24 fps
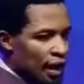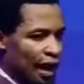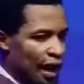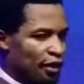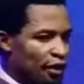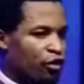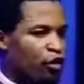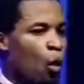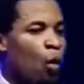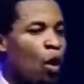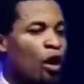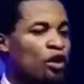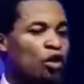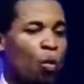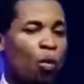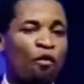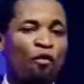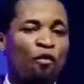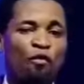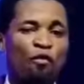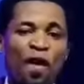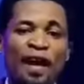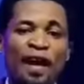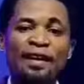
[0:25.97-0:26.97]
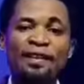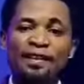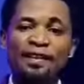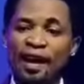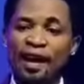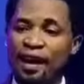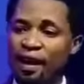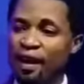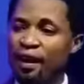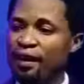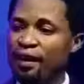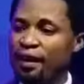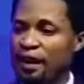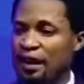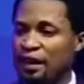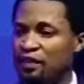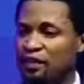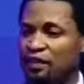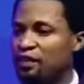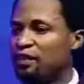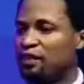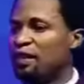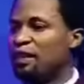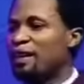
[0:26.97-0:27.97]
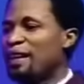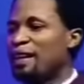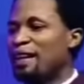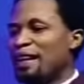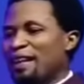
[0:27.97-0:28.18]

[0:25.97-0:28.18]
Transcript: And so what you will find there is